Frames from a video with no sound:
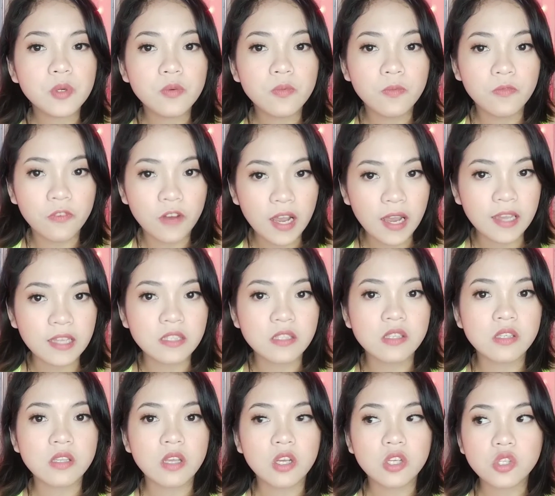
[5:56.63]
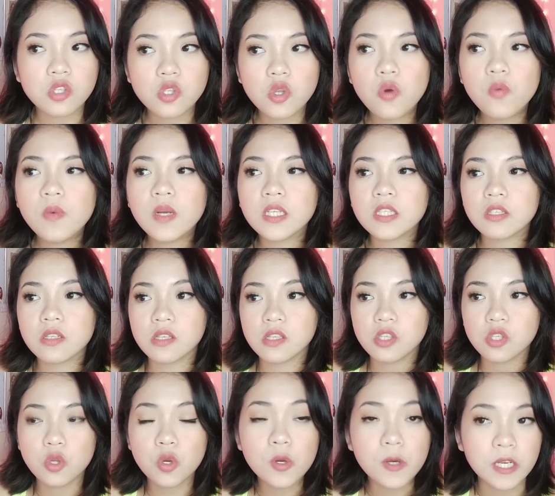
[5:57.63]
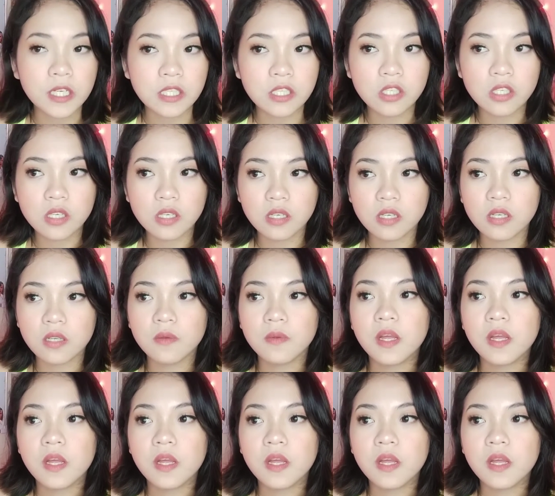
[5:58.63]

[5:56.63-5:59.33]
provides so much storage